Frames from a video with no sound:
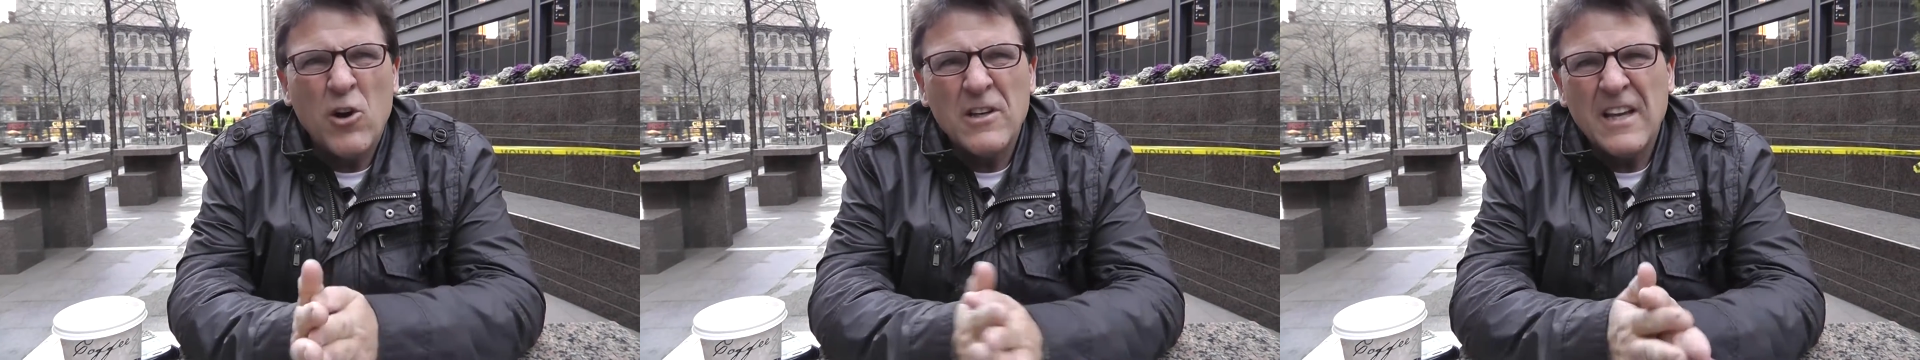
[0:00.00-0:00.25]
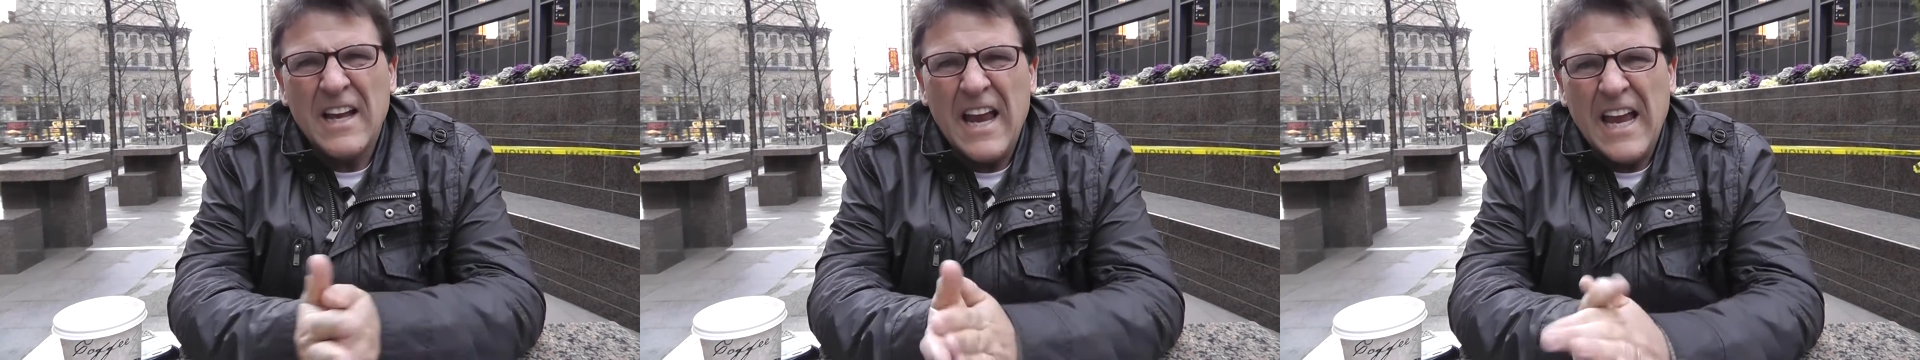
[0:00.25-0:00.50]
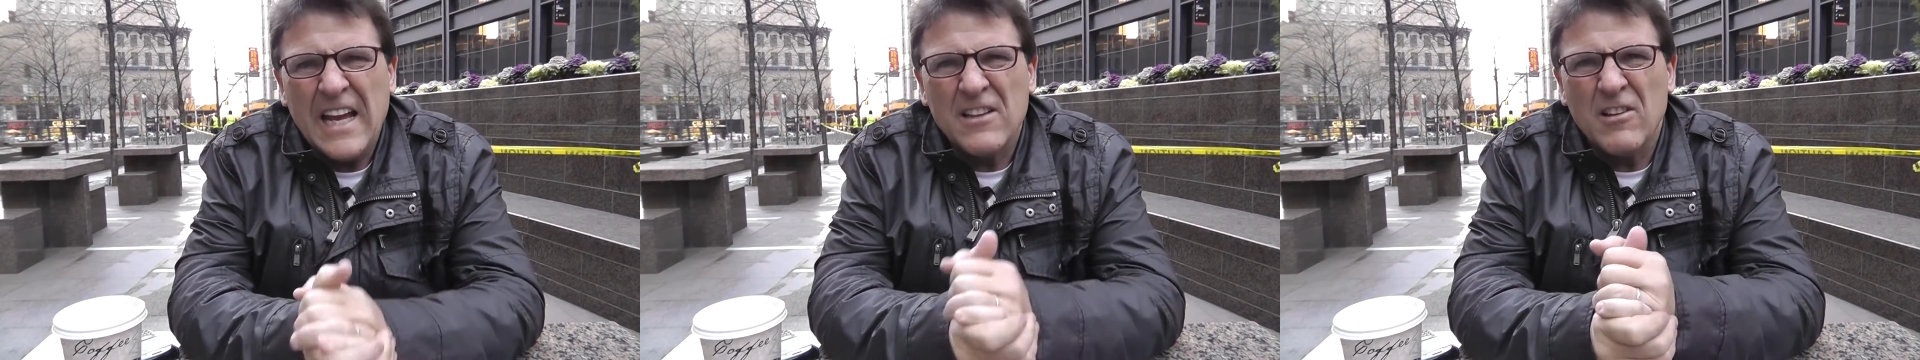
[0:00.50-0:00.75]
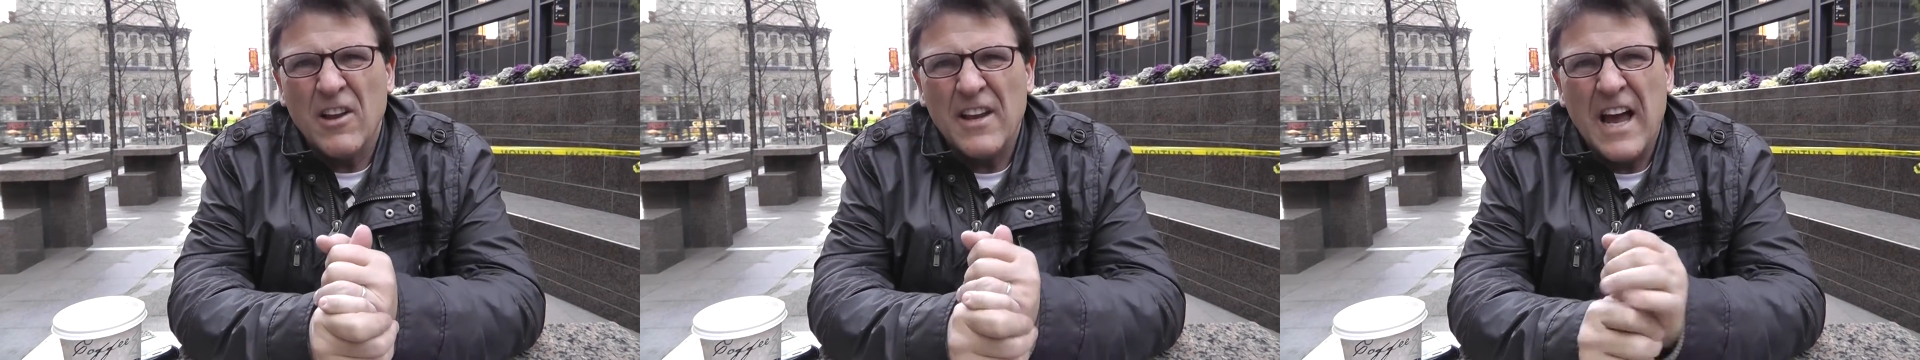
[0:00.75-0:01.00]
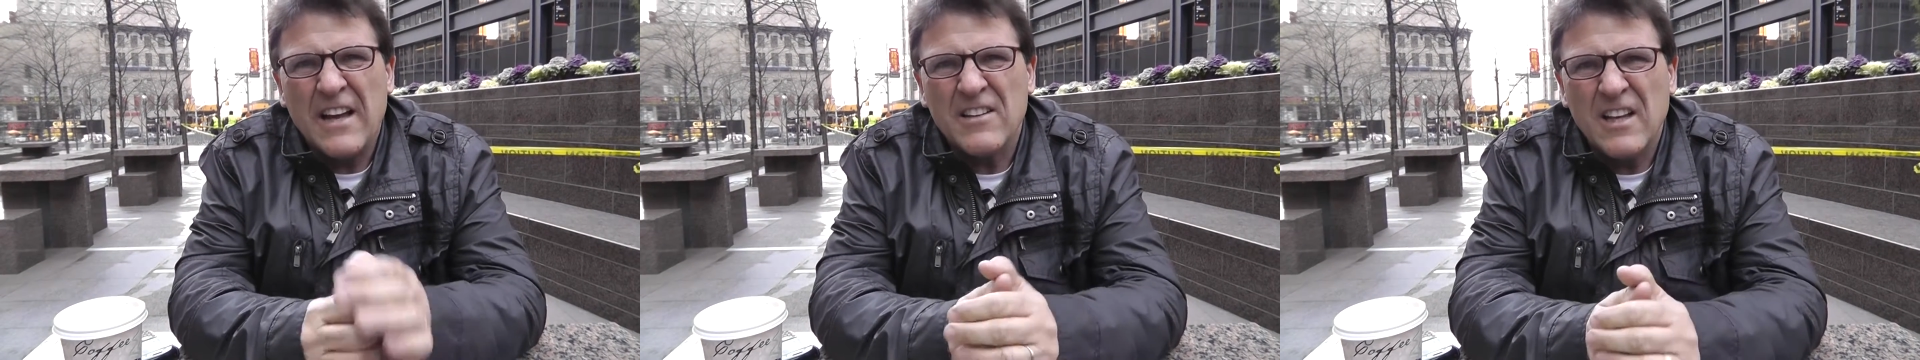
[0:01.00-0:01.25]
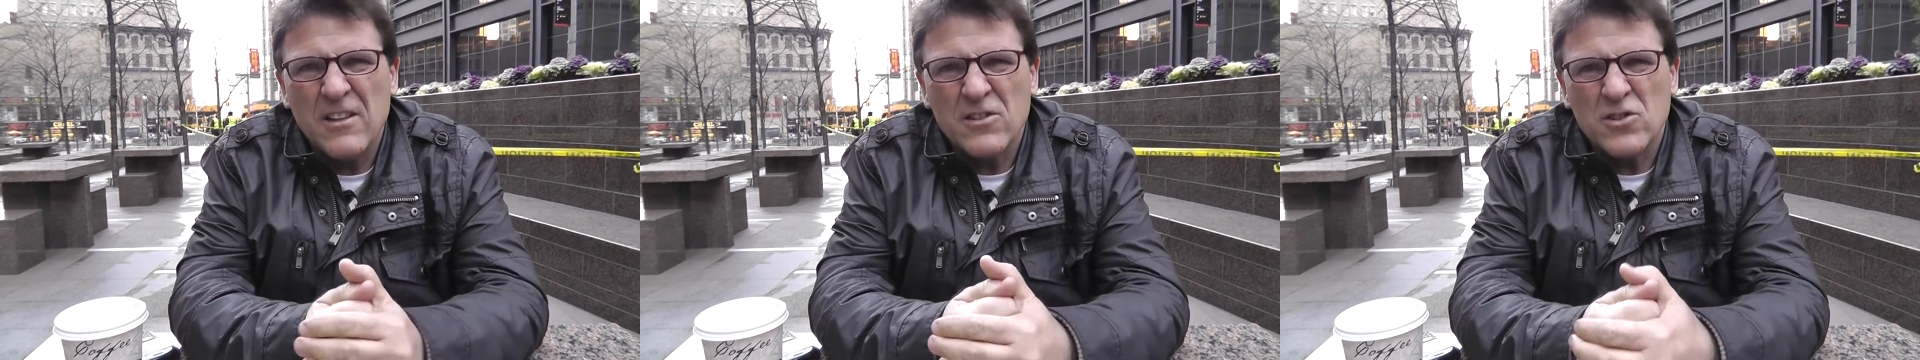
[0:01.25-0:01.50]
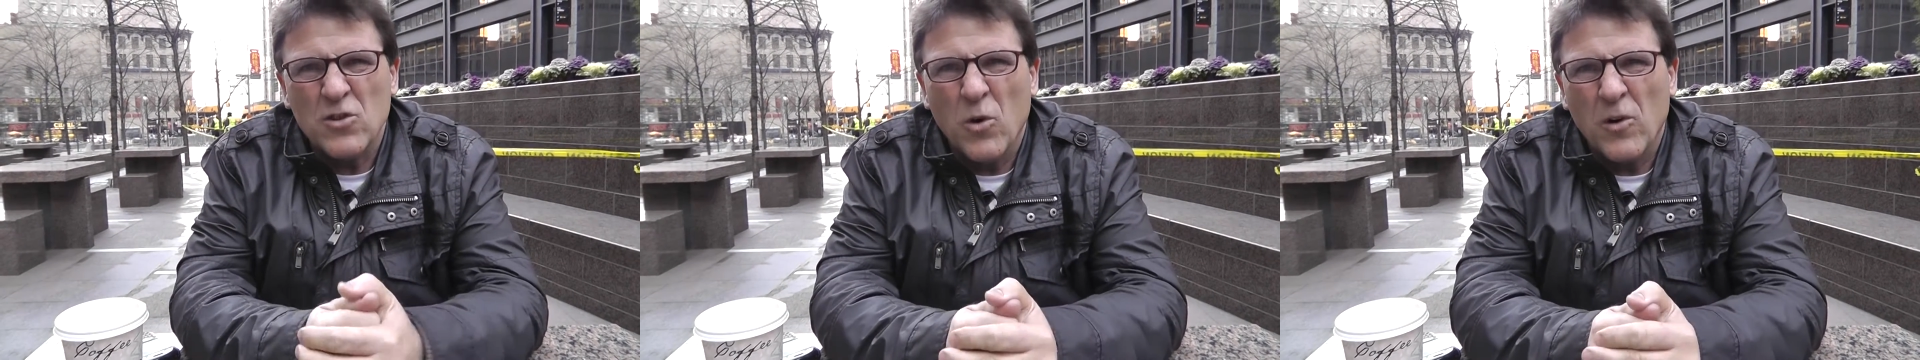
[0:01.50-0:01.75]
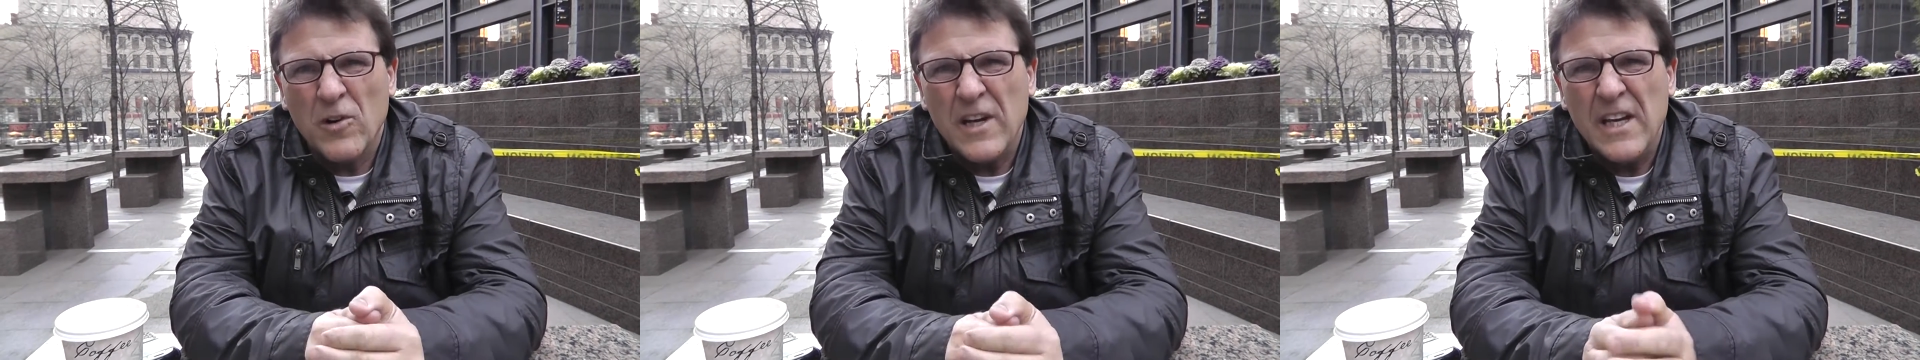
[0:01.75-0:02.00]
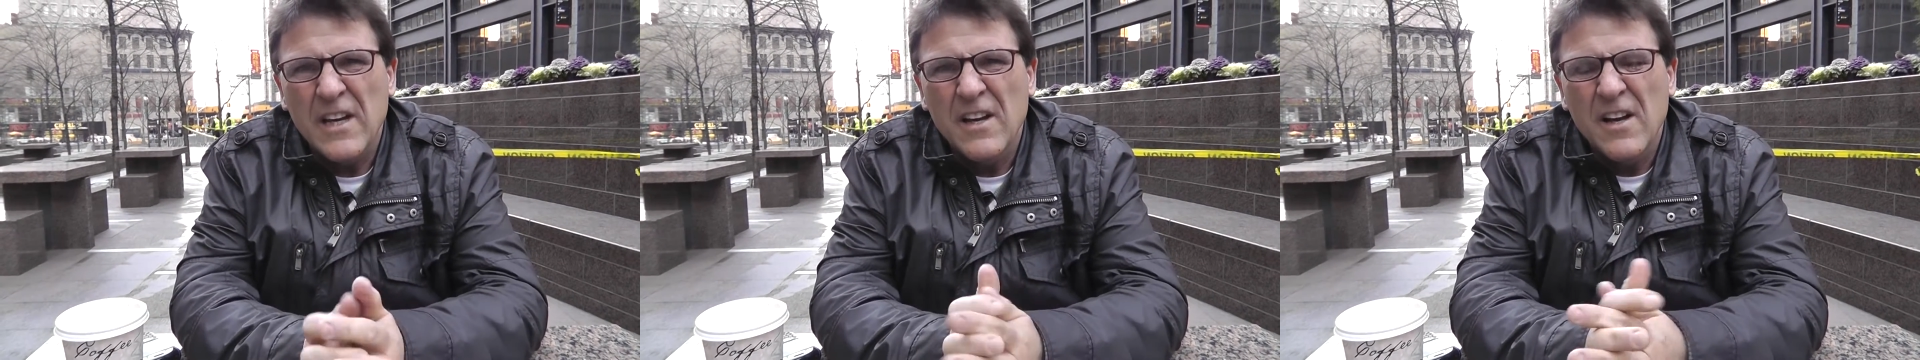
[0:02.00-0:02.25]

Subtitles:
couldn't get a handle on how to tell a story